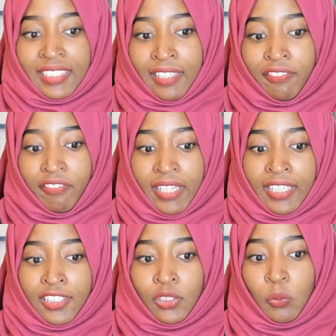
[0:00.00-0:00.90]
I
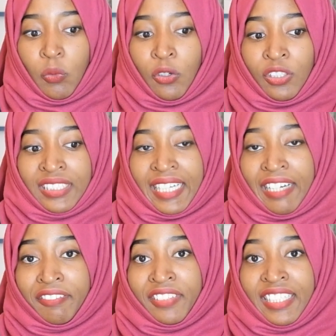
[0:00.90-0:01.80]
faced was
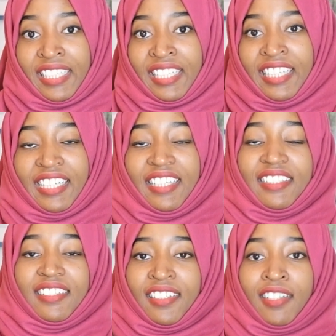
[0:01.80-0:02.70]
having
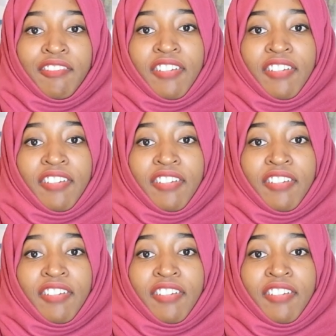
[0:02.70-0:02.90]
the